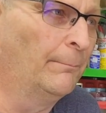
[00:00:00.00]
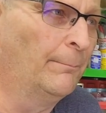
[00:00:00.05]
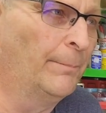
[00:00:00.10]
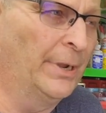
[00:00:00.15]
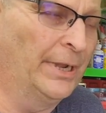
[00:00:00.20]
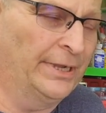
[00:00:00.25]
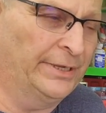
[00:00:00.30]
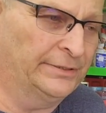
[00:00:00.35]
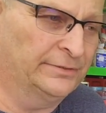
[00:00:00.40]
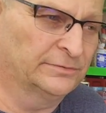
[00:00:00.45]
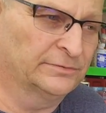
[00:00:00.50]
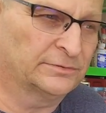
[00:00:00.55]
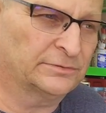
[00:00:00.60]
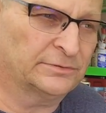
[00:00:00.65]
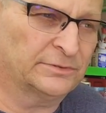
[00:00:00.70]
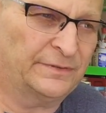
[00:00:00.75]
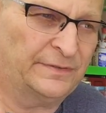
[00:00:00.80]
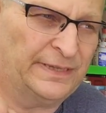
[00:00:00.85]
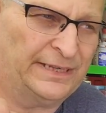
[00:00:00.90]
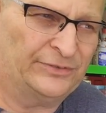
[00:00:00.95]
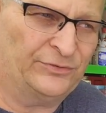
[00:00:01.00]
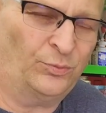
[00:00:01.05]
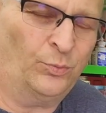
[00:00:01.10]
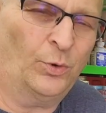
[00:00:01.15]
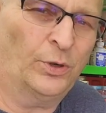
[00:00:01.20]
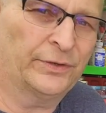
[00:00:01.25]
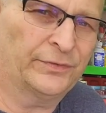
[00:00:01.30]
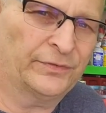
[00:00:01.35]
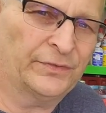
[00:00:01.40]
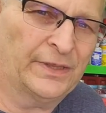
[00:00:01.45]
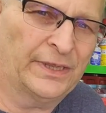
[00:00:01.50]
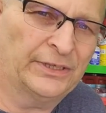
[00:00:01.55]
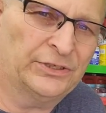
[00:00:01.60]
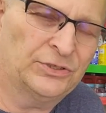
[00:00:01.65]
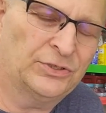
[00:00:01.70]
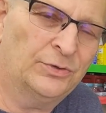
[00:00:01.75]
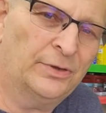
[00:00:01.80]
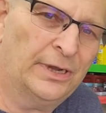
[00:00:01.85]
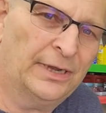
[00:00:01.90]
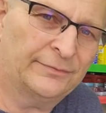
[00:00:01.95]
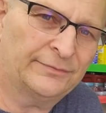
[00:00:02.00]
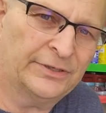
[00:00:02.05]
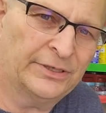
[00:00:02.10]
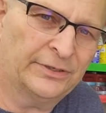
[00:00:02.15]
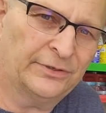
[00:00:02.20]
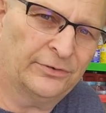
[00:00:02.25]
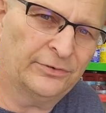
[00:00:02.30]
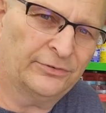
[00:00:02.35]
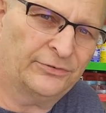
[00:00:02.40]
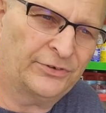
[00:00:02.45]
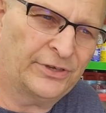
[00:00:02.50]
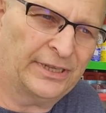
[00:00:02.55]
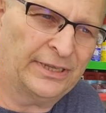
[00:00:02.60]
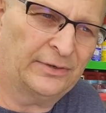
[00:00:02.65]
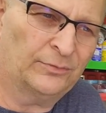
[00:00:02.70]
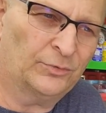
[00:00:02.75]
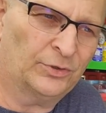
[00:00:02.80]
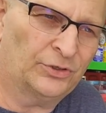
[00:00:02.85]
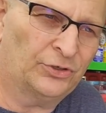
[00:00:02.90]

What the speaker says: but that's one thing you have to understand.